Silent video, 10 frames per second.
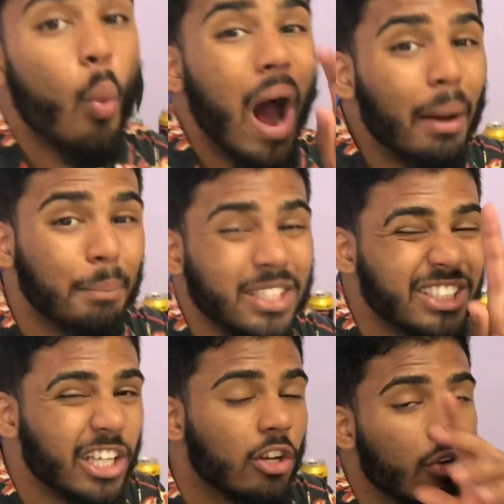
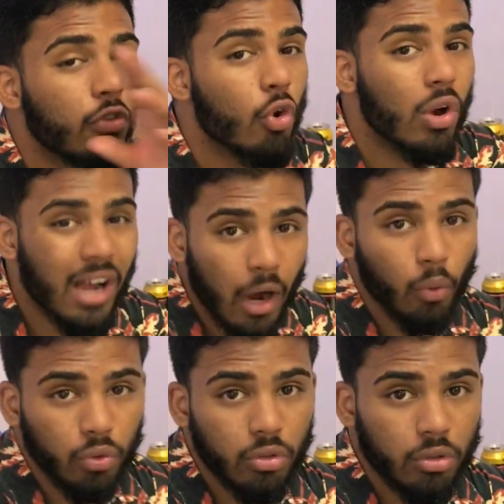1% of your account.
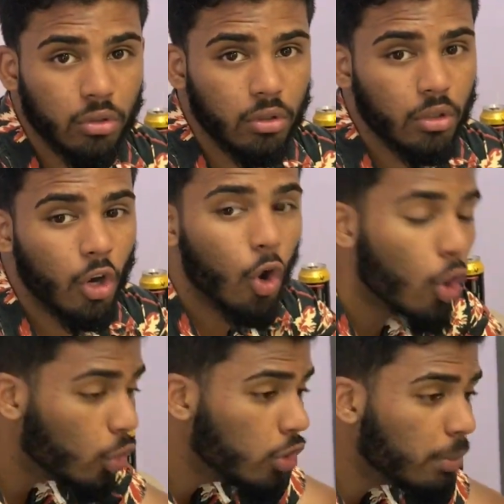
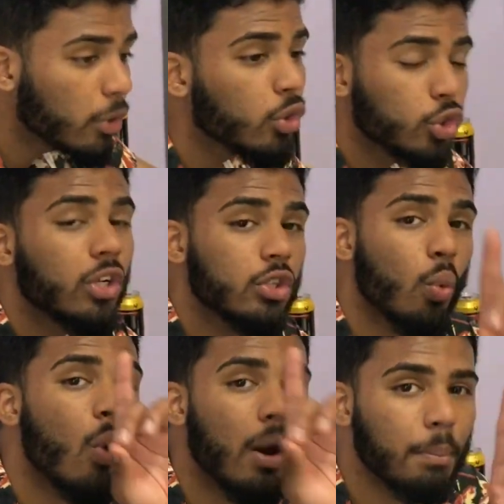Only because you risked
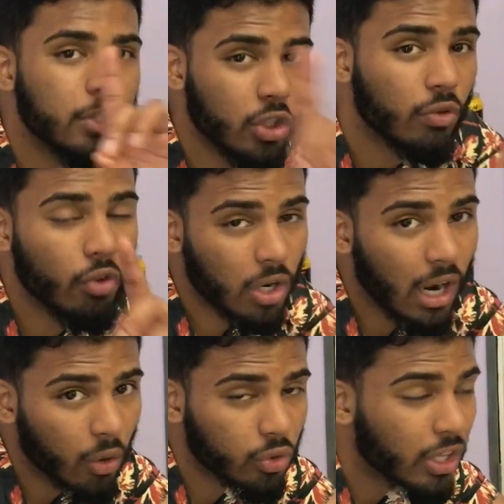1% of your
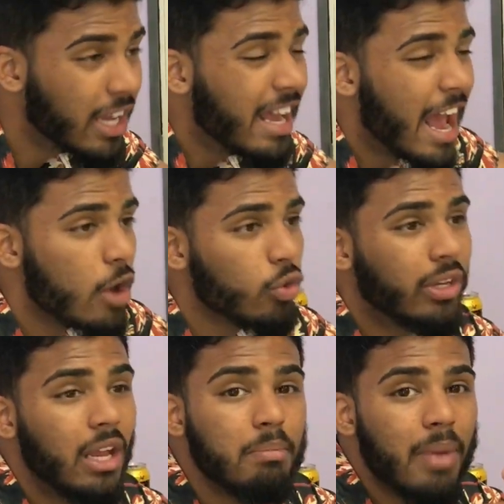account and you
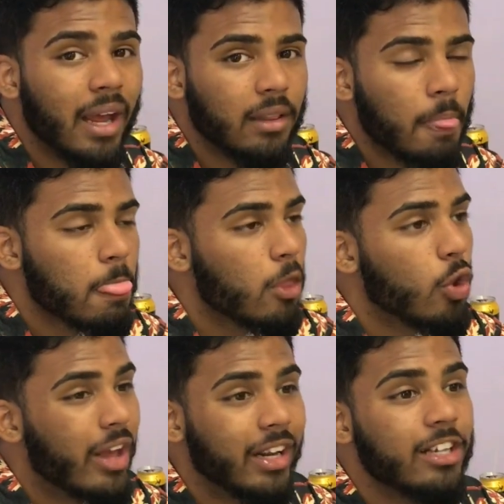gain back, you
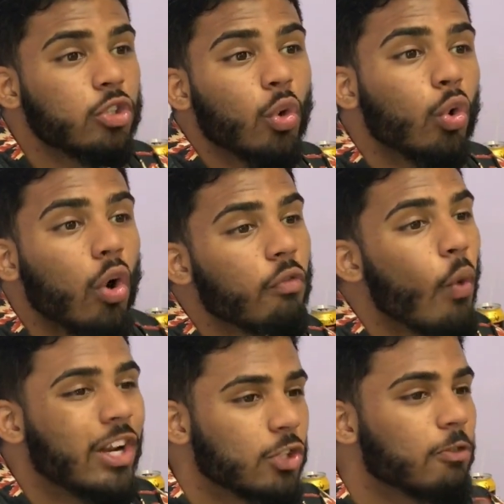had a risk to reward of
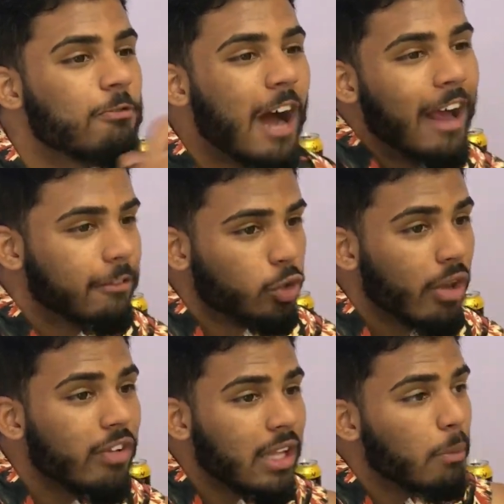1:5. So
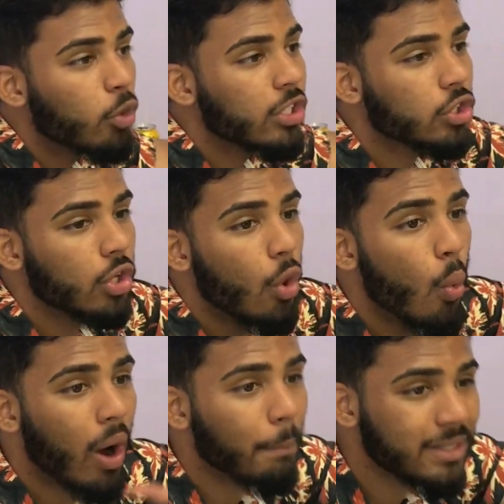every time you risk
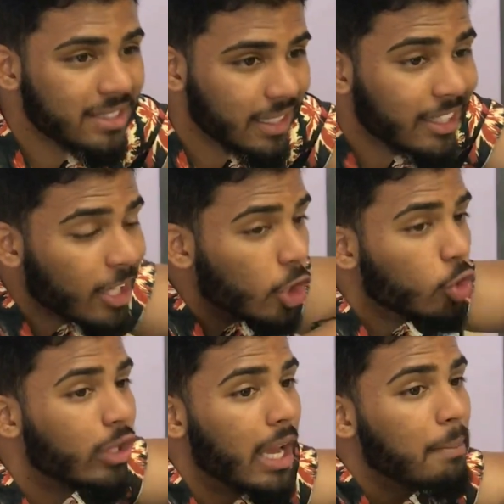1%, you
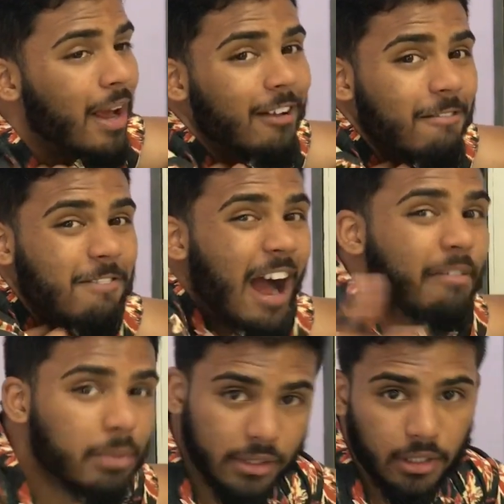gain back
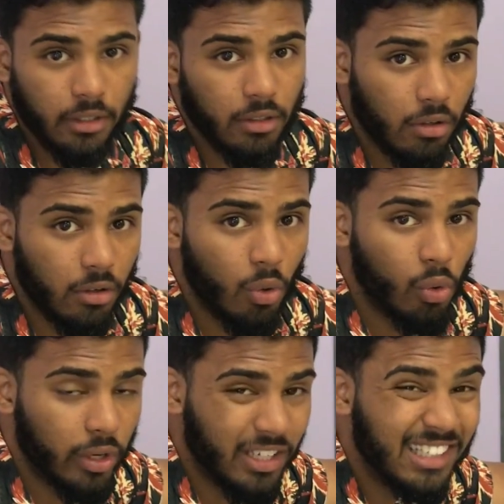5%.
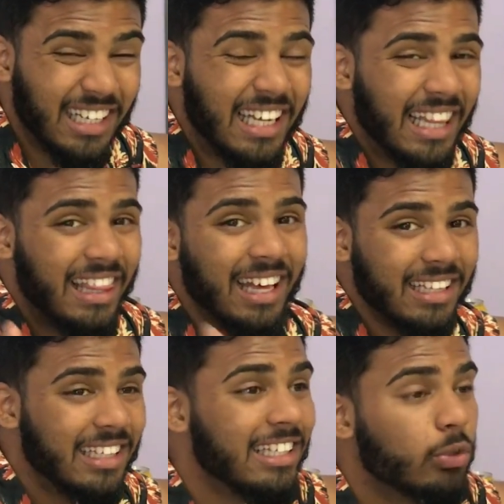Okay, that
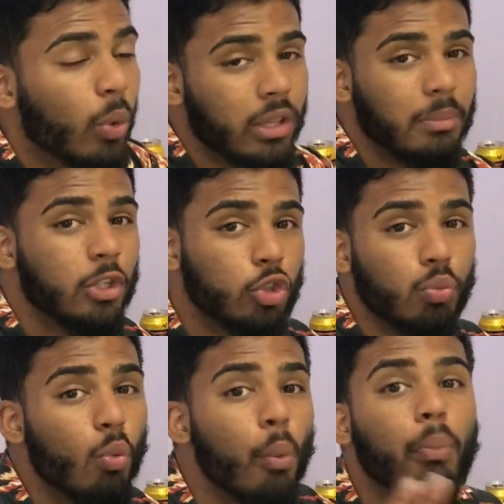is what makes you
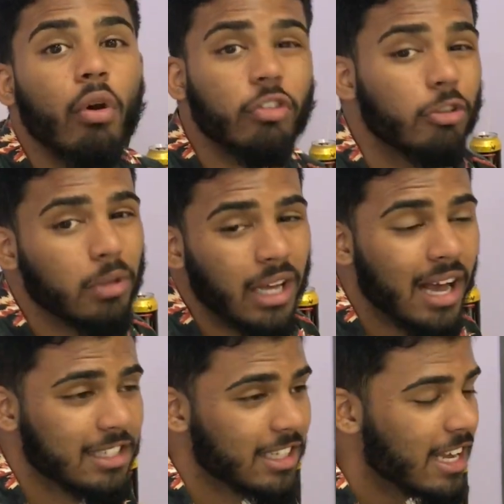more profitable,
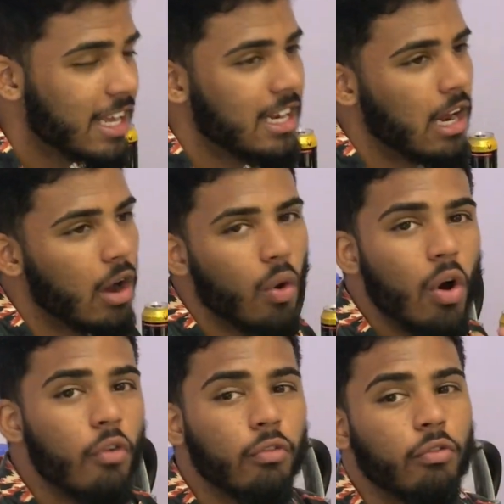guys. Now,
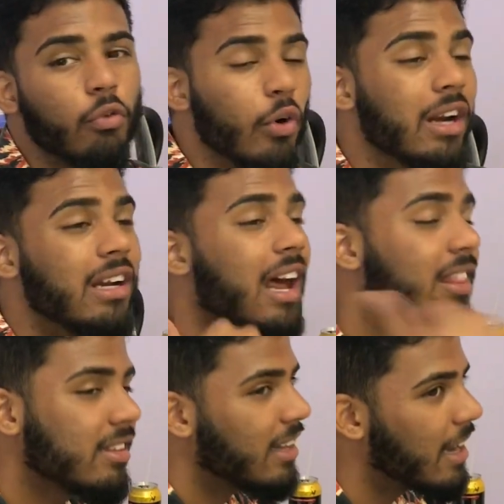for another
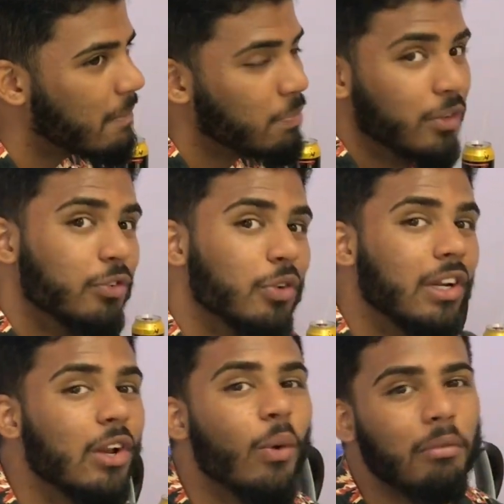time, if you
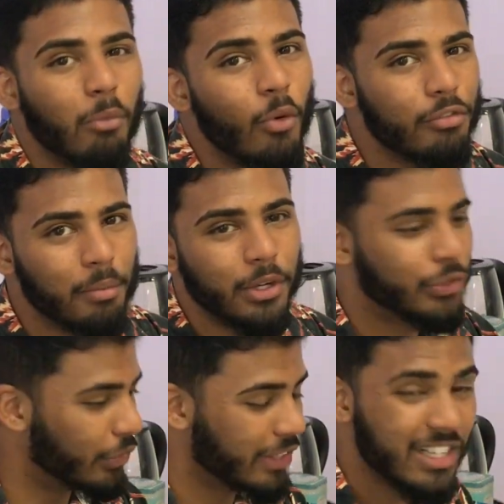really want more information
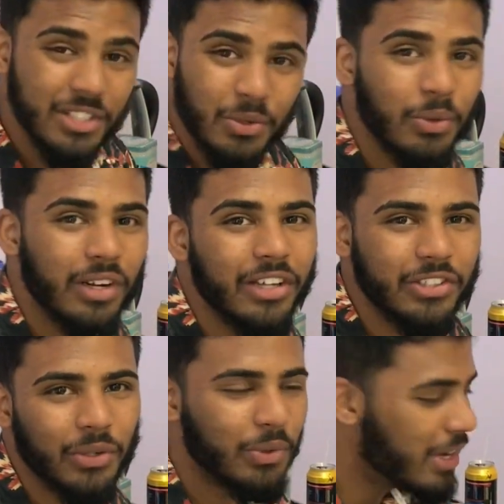on risk to reward
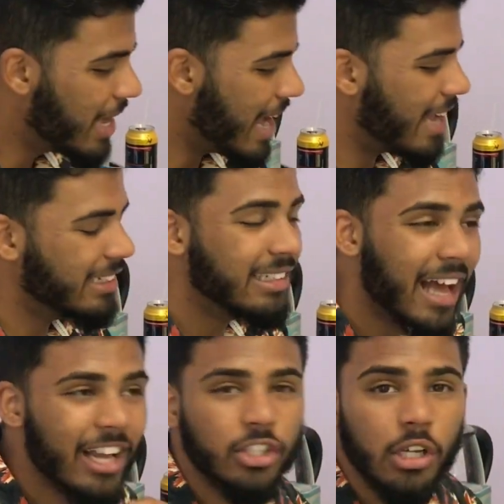ratio and
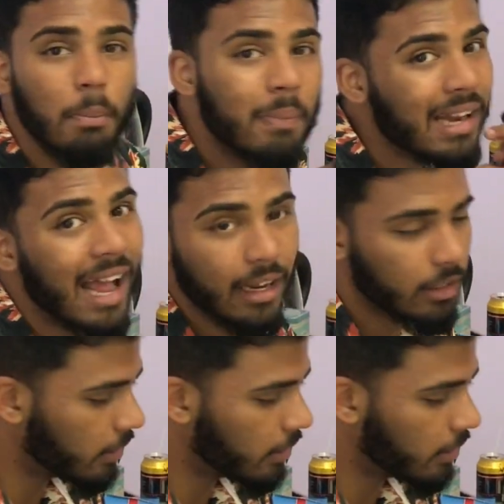actually applying it